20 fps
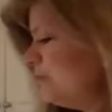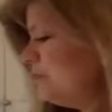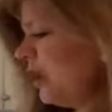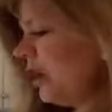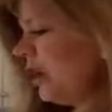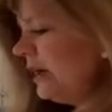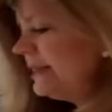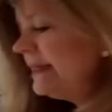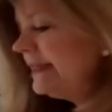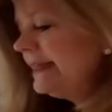
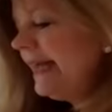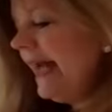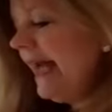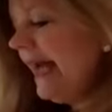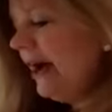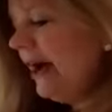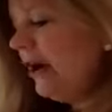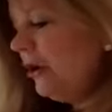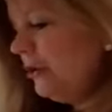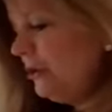raw
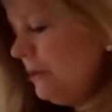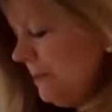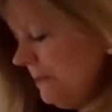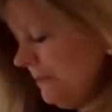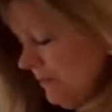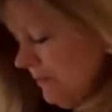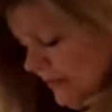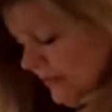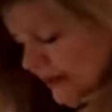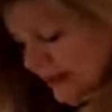cacao.
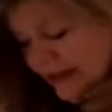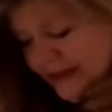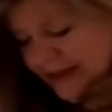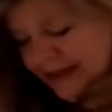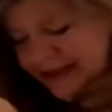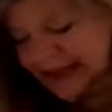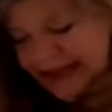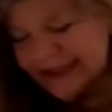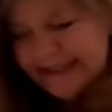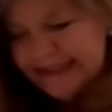
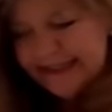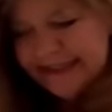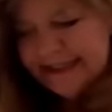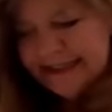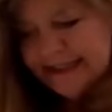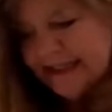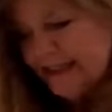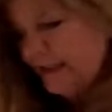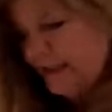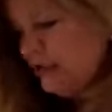That's
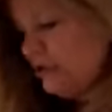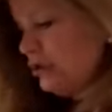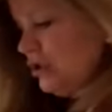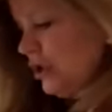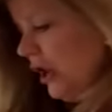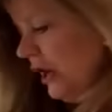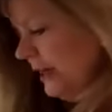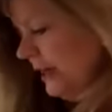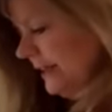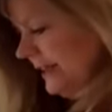the
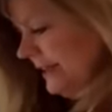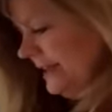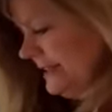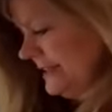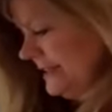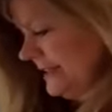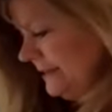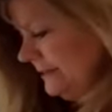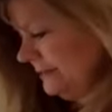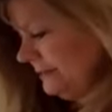
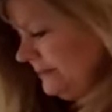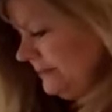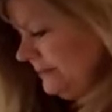chocolate.